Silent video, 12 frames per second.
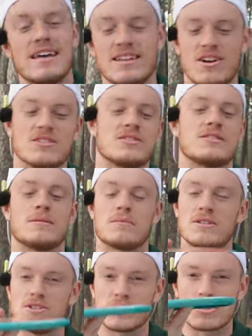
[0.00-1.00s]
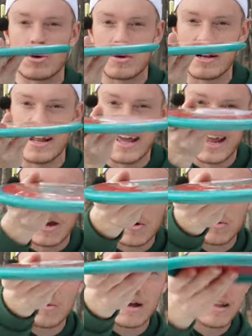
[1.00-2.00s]
and then also something just throwing an
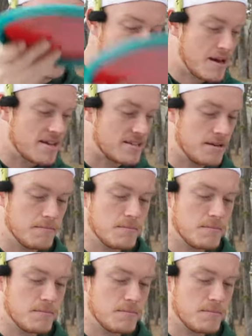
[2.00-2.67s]
arrow right at the basket.